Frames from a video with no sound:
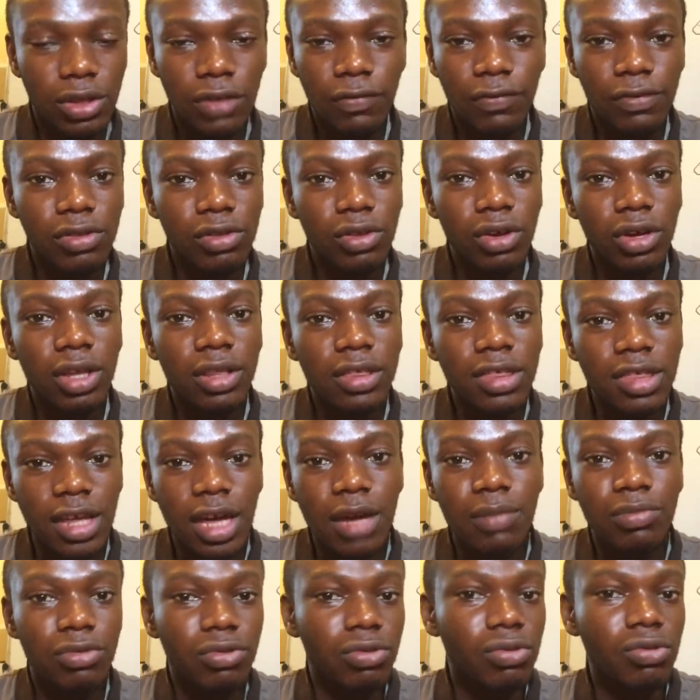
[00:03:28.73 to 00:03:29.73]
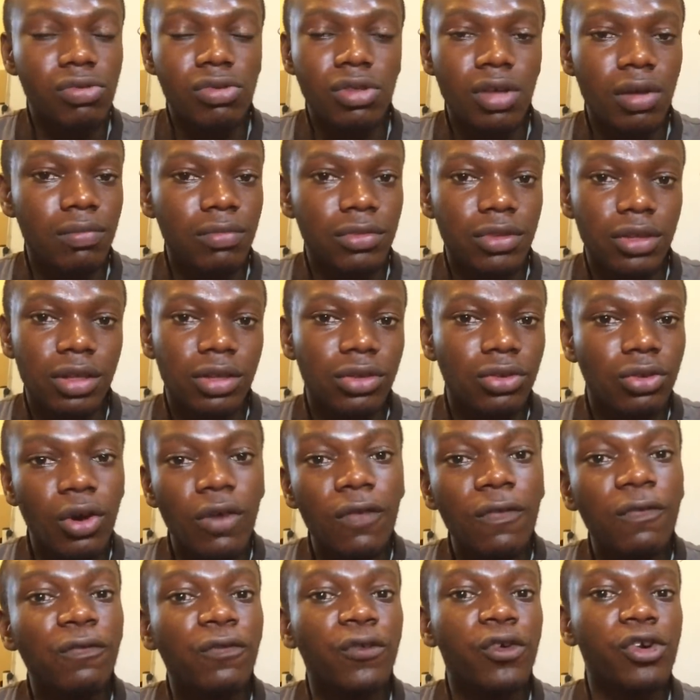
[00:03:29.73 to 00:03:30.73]
If it's not time to do something,
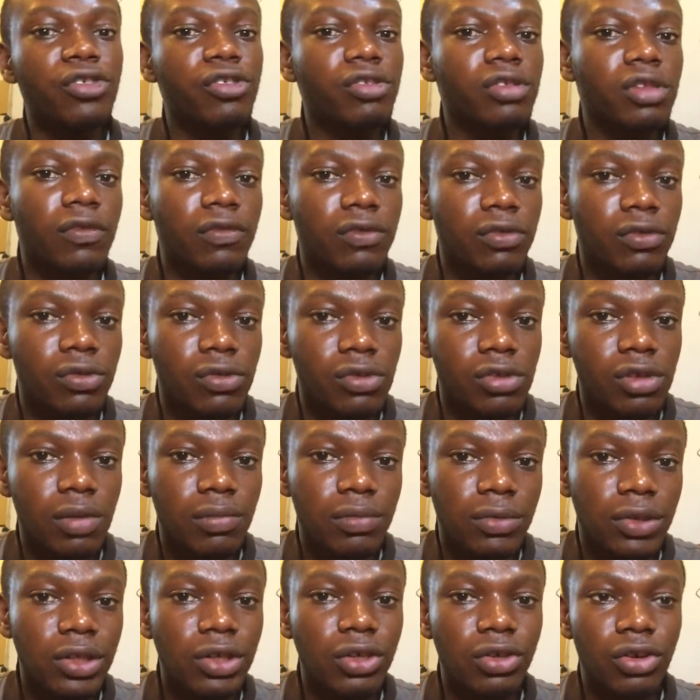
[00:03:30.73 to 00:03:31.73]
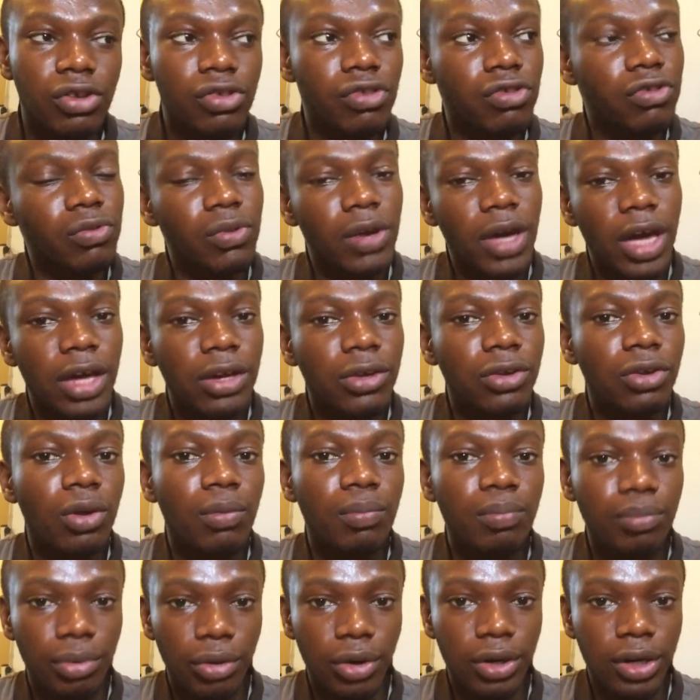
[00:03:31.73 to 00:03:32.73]
don't force yourself to do something, because you end
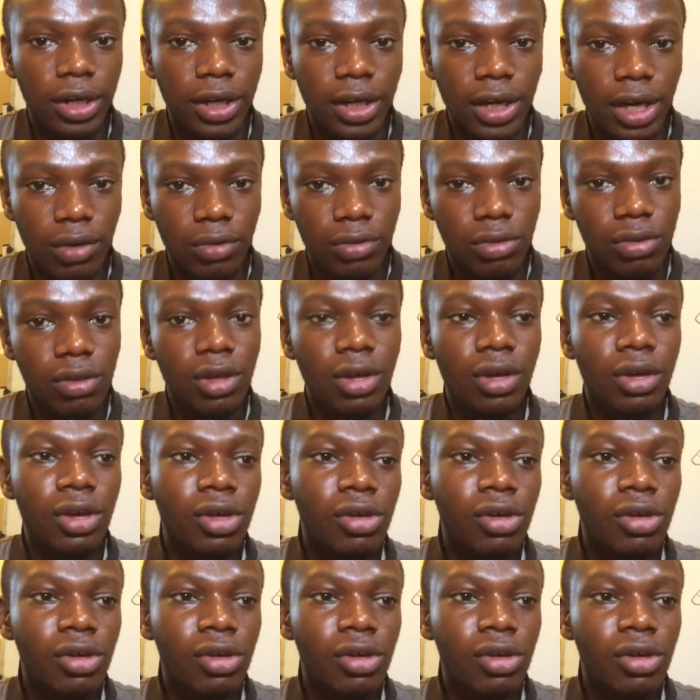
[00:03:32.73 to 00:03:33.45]
up burning out.